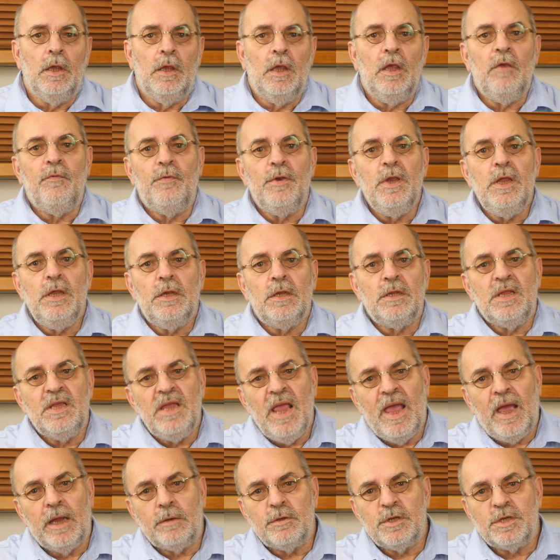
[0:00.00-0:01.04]
If needed,
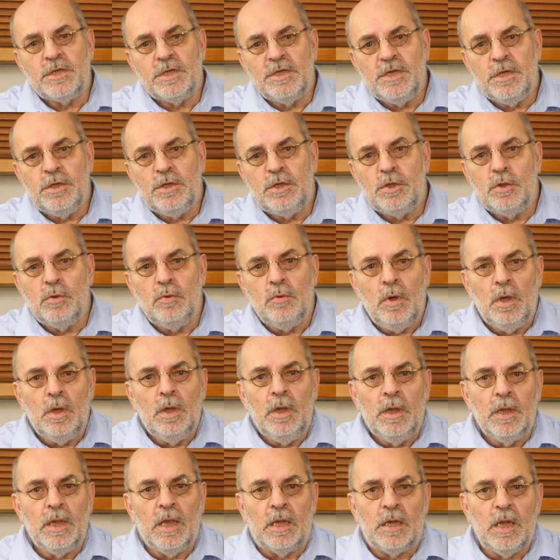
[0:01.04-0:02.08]
the Aries G2
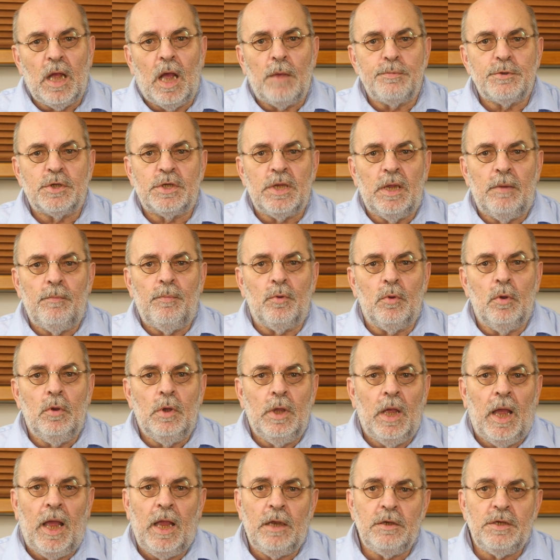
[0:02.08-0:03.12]
can upsample
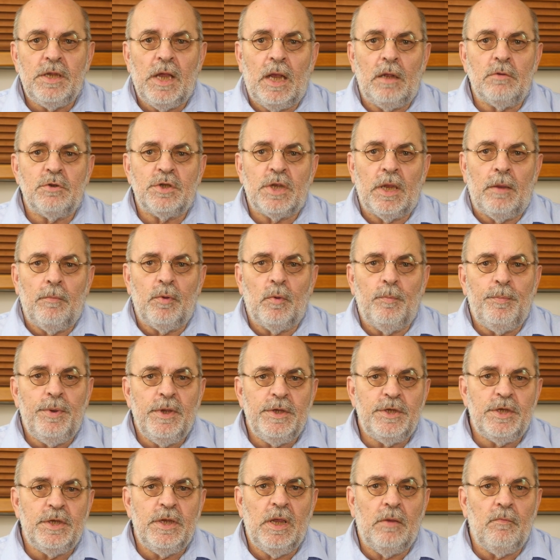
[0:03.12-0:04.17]
and downsample
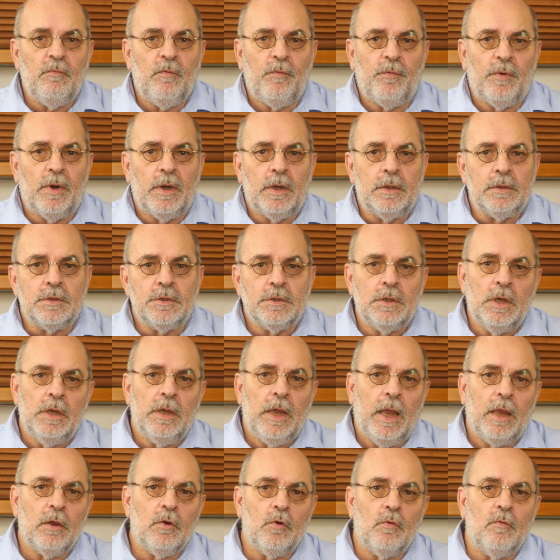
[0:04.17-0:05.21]
PCM files
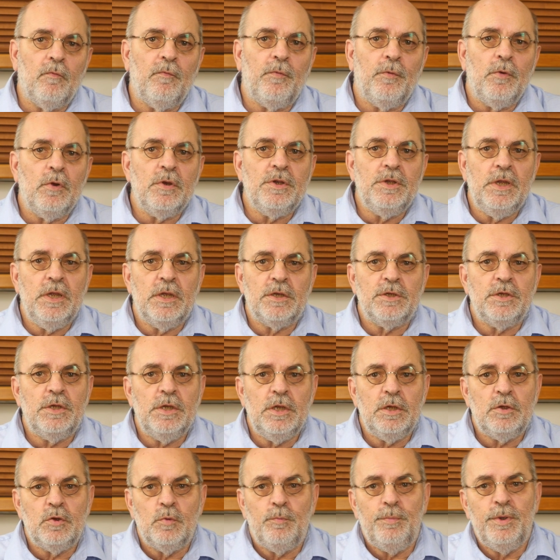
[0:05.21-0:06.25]
and convert
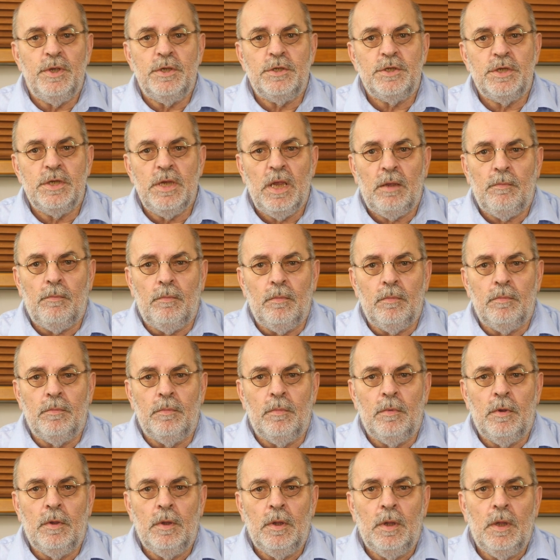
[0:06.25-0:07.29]
DSD to PCM.
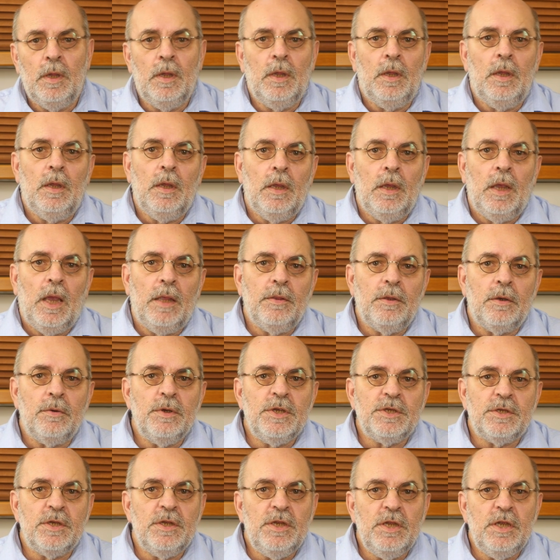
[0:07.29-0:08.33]
And there
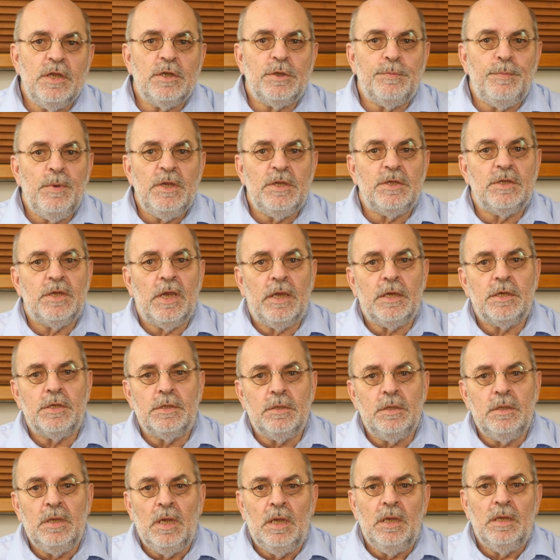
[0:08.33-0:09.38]
is a DSP
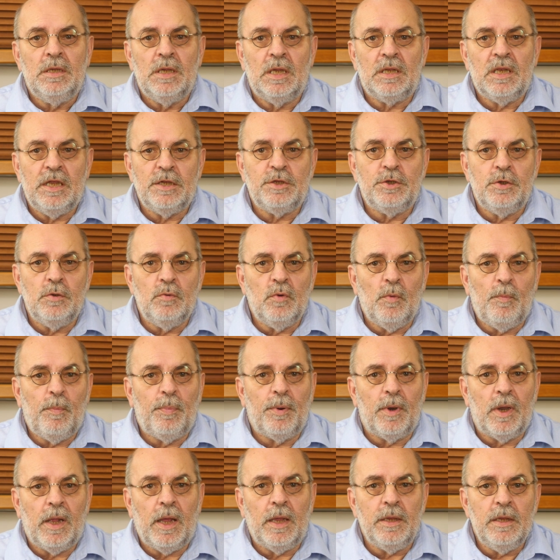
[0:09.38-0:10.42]
section that lets you
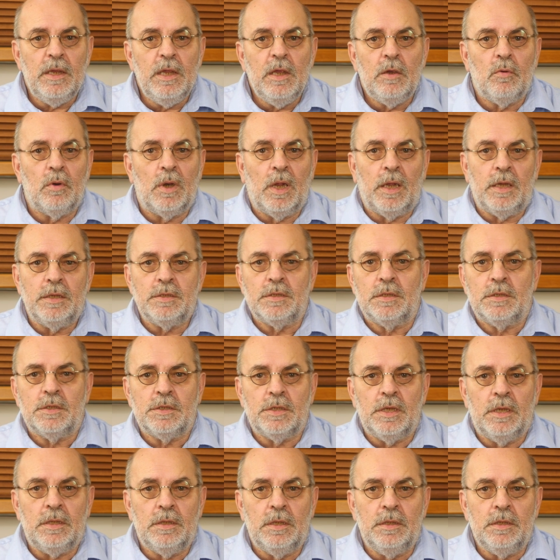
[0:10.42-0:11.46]
apply equalizer
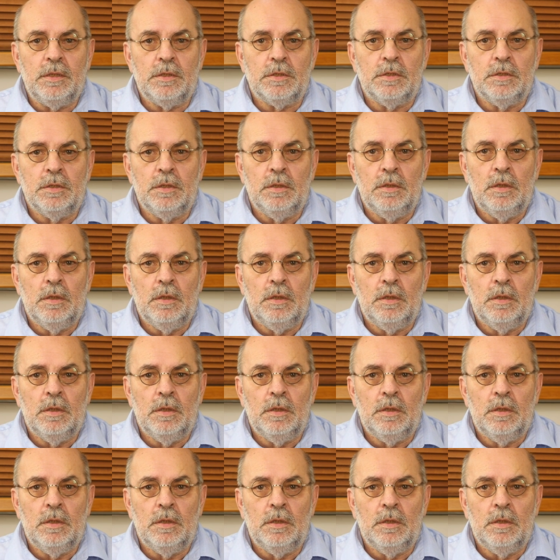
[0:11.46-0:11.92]
settings.